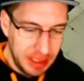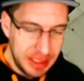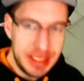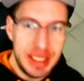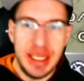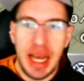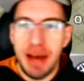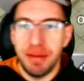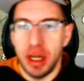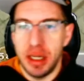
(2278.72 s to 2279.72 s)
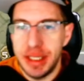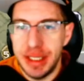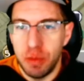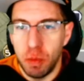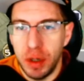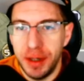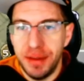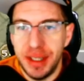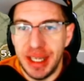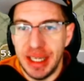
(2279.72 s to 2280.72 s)
Since I have losses, one
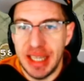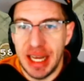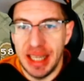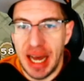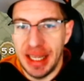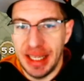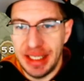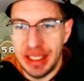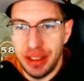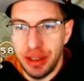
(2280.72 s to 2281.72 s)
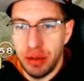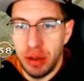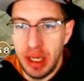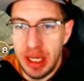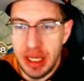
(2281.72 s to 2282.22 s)
of the things I like to do